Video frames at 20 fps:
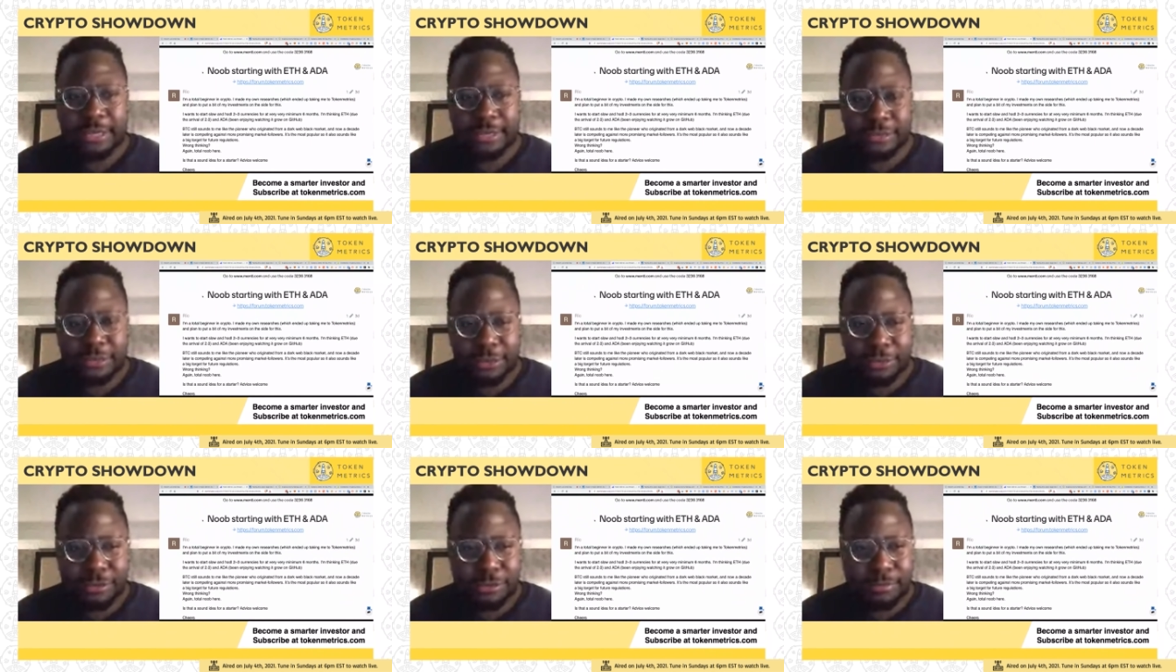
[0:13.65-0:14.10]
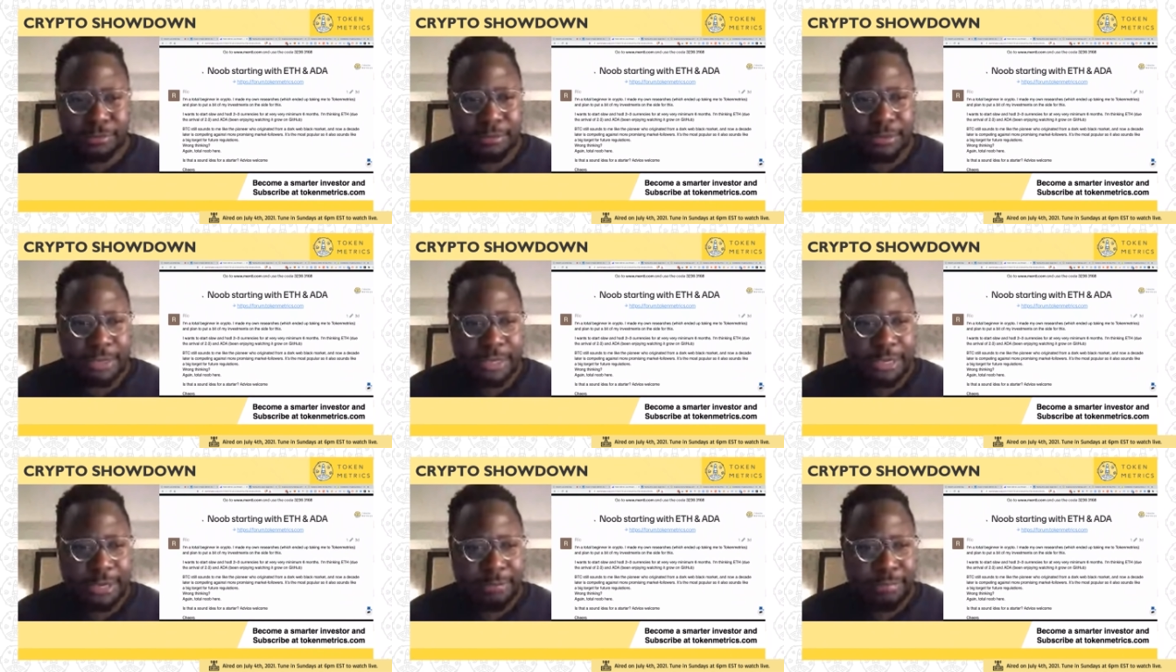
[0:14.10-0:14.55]
That's
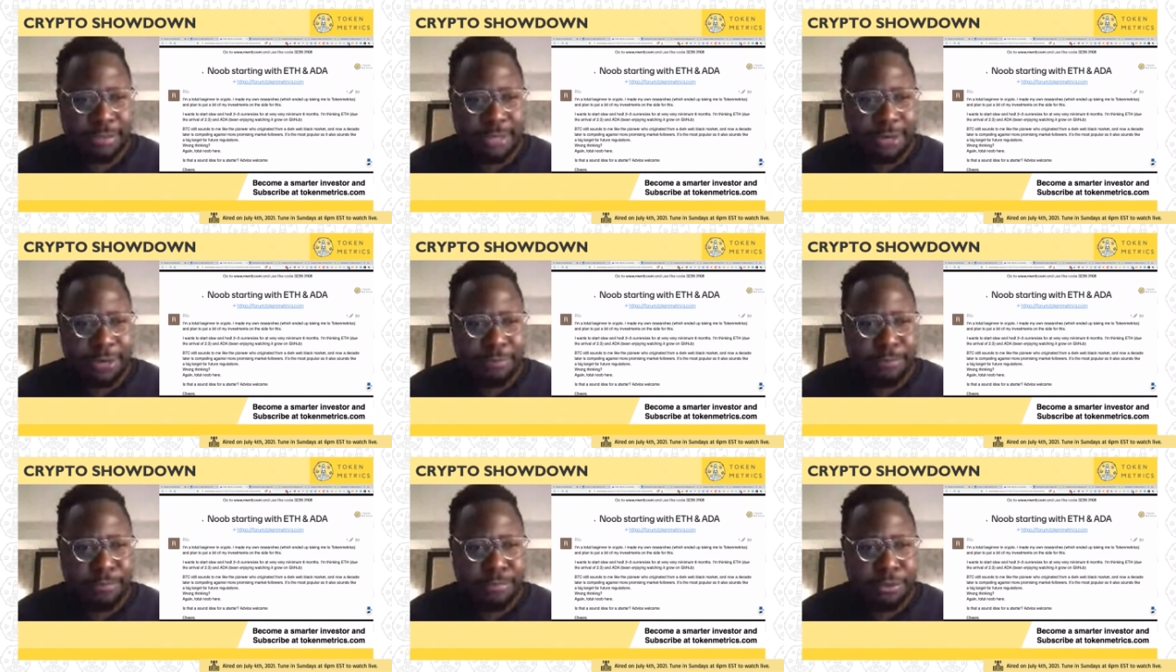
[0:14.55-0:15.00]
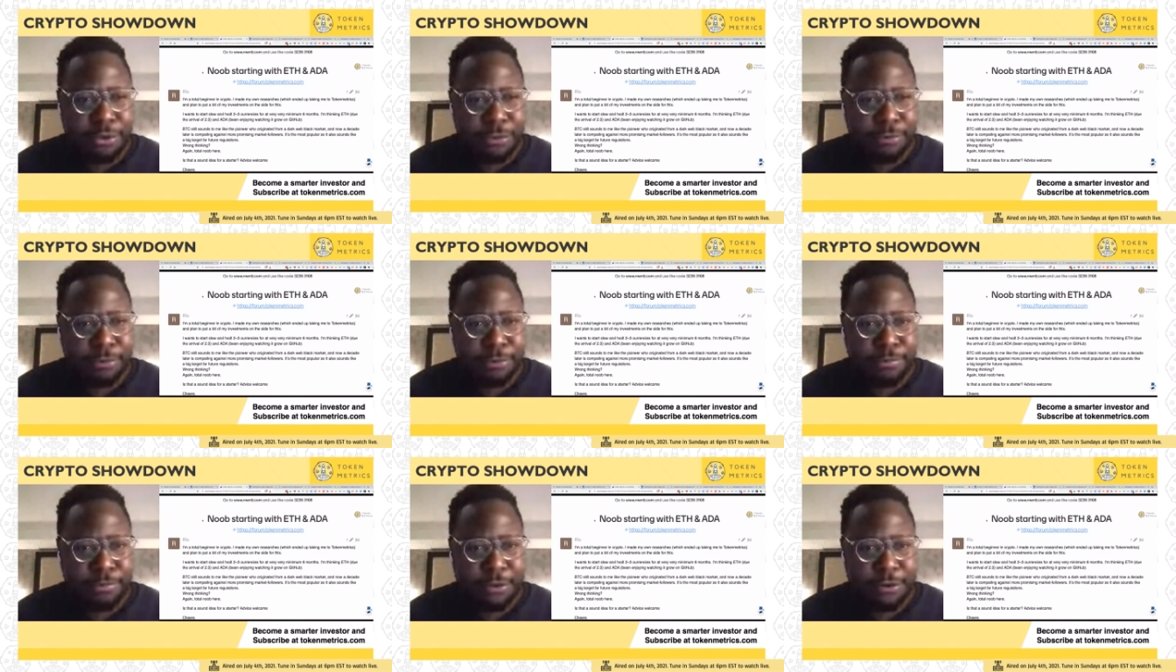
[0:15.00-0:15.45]
awesome. And plan to
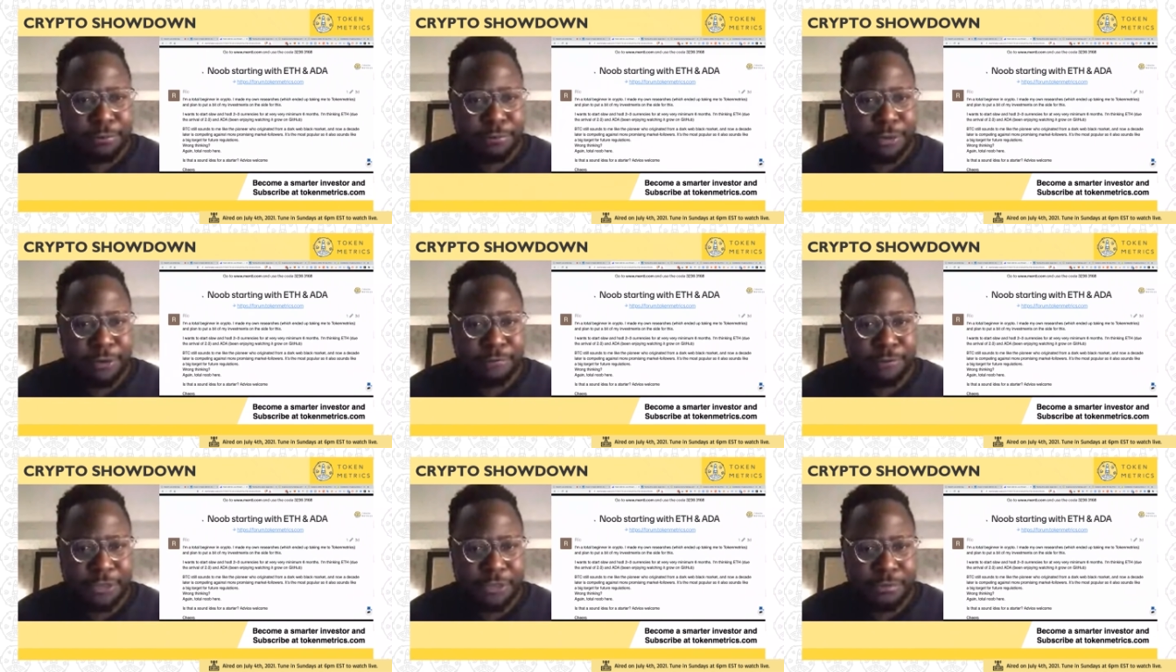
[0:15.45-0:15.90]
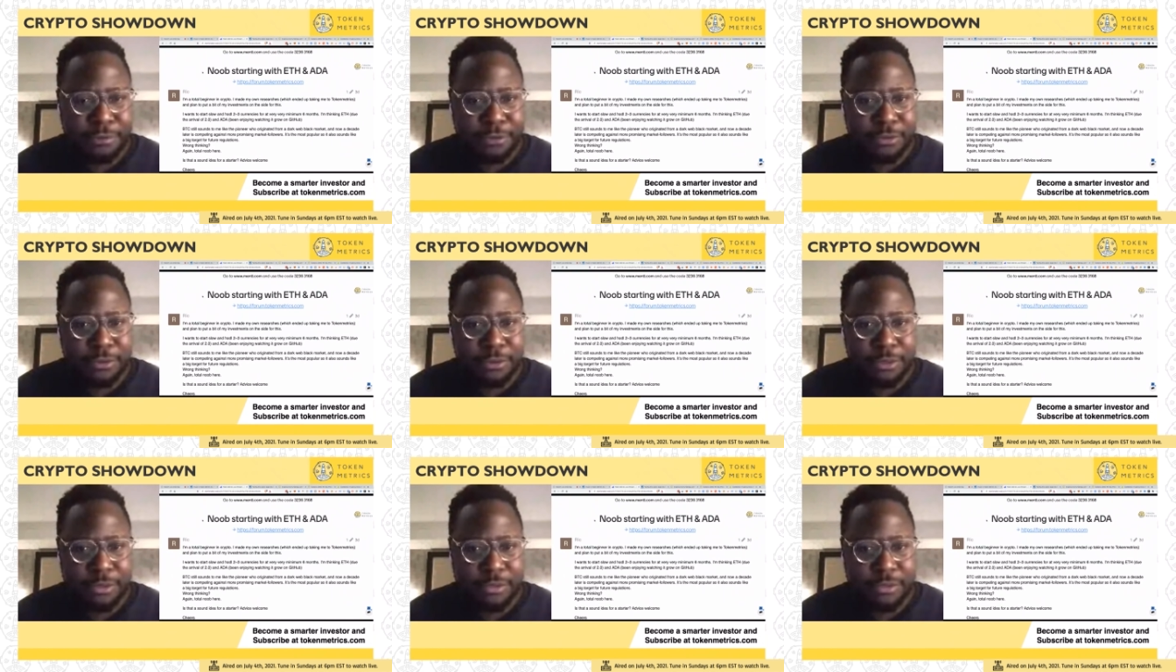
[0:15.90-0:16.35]
put up a bit of my
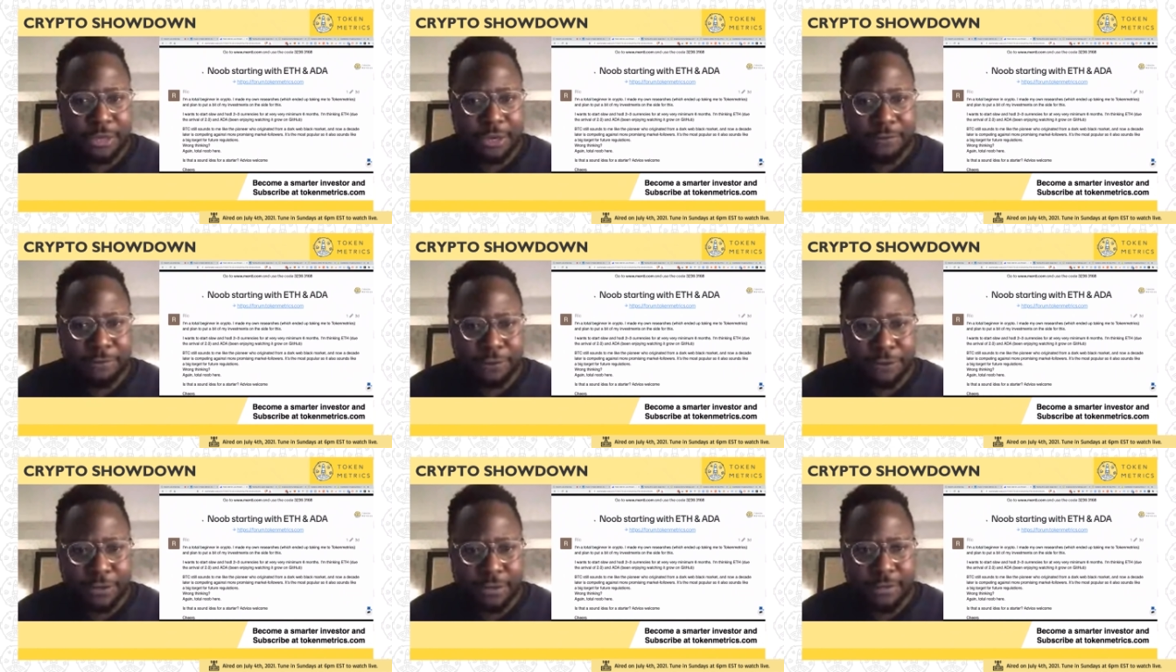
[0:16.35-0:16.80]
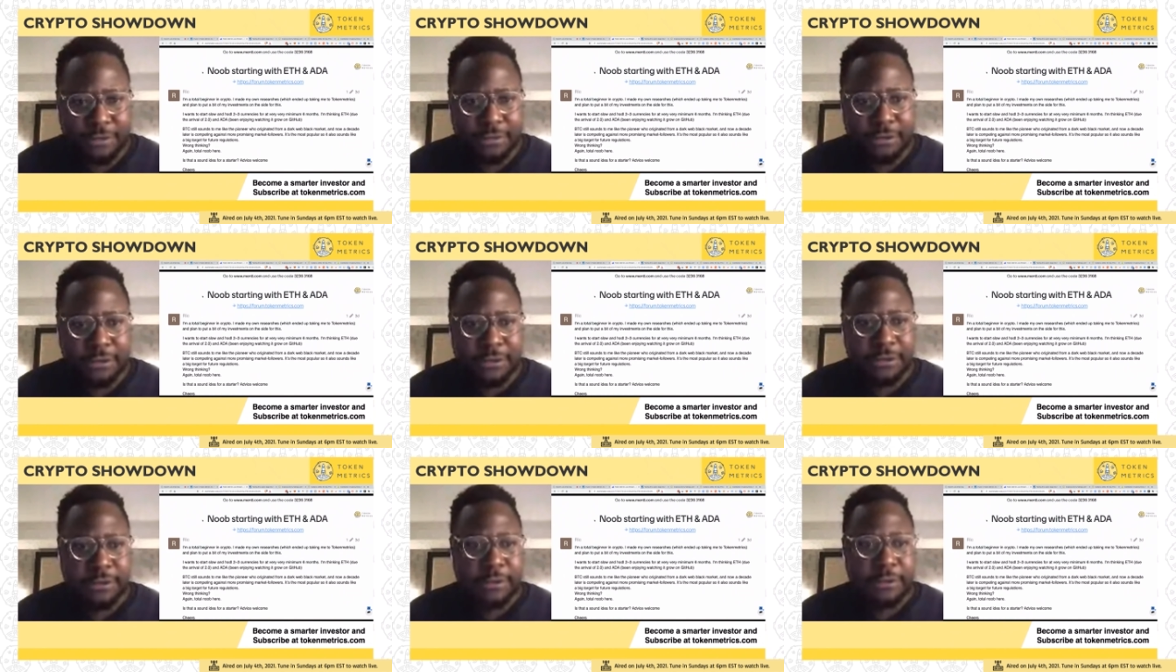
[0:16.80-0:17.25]
investments on the side for
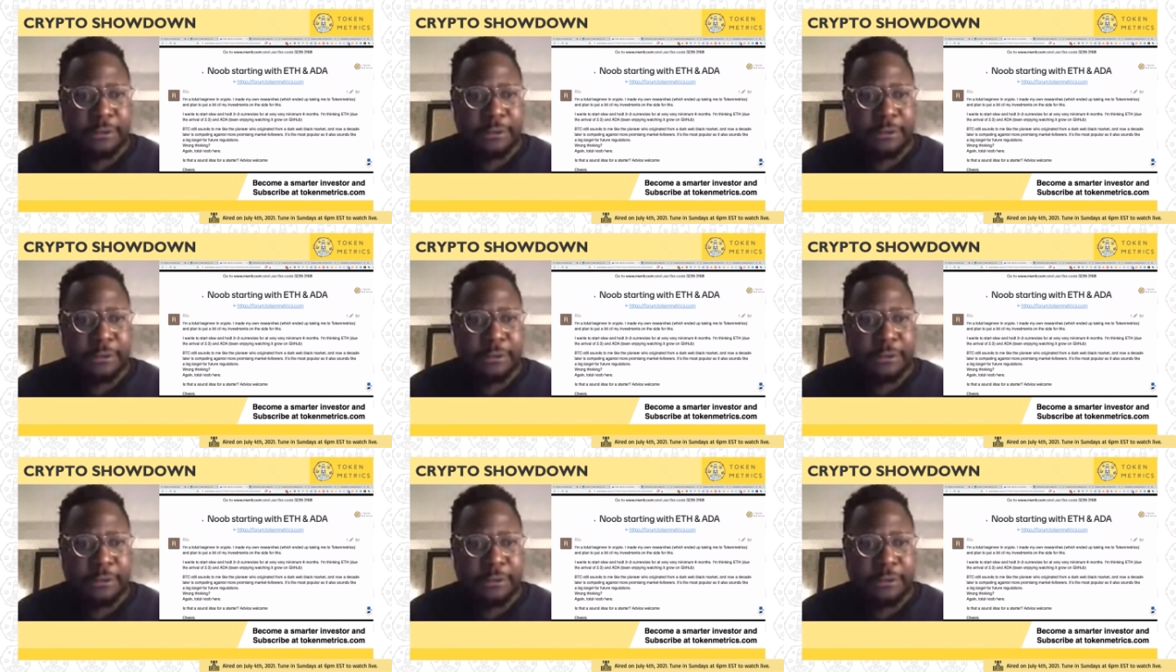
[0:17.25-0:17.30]
this.